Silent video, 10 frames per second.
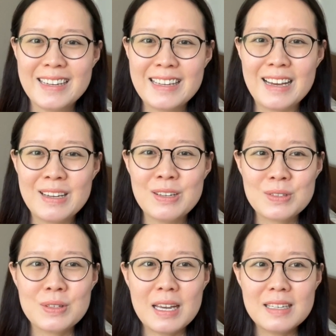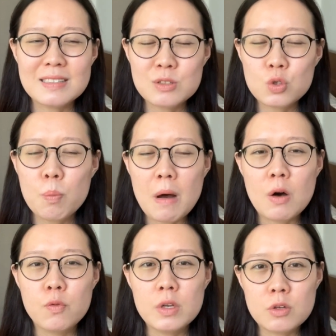Yeah, so that is so
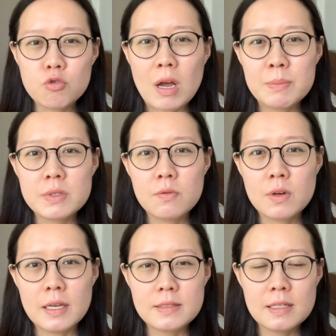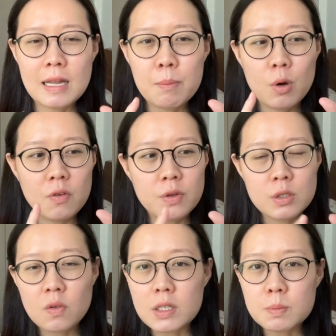powerful. It trumps even, let's say, a number of
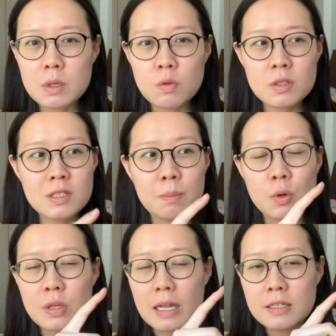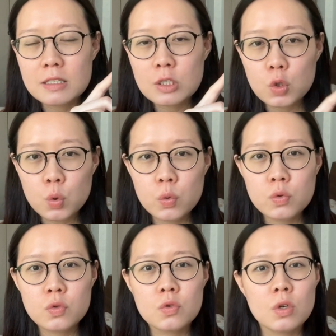years of experience, the modality
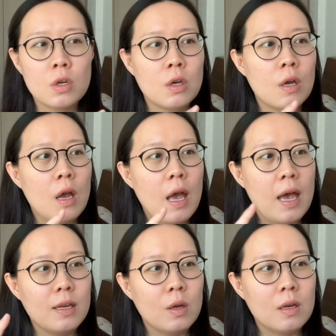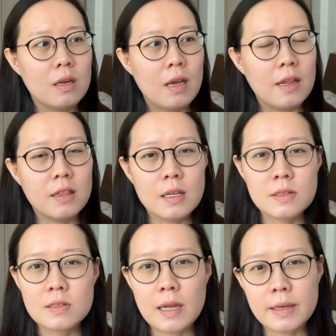used, and
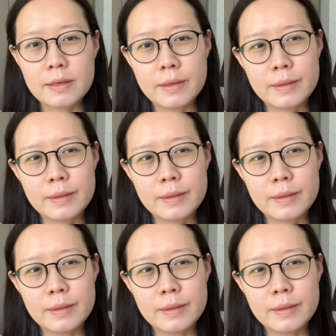things like